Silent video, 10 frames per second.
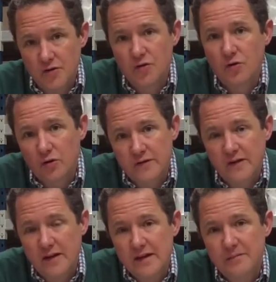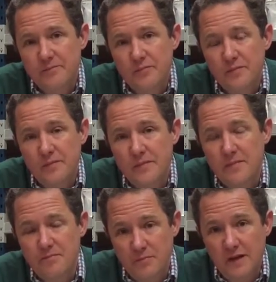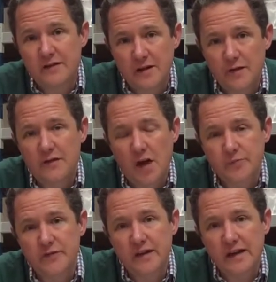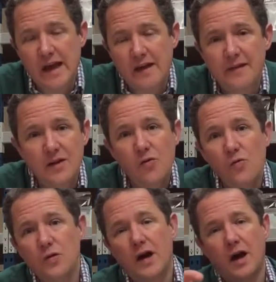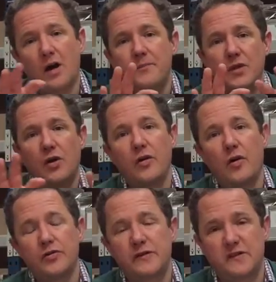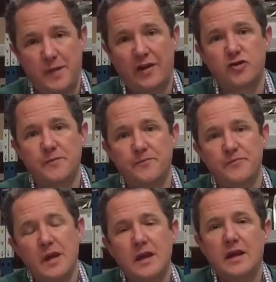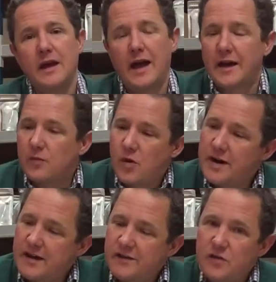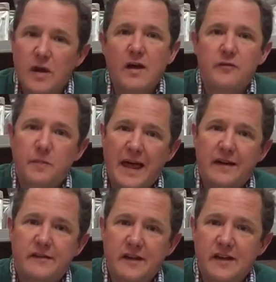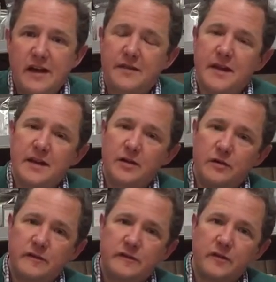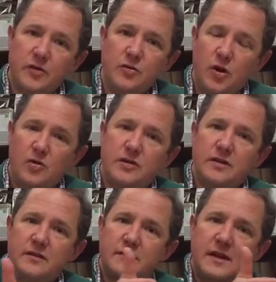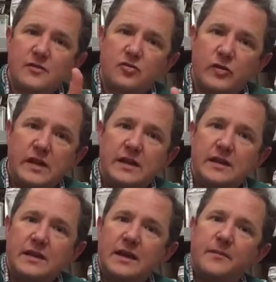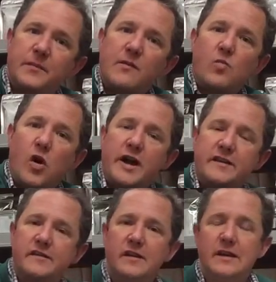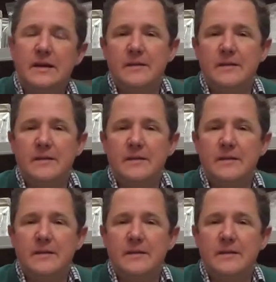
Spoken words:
Oolong tea is another type of tea, and they all are on a spectrum. And at one end you have black tea, and then it goes oolong, then green, then white.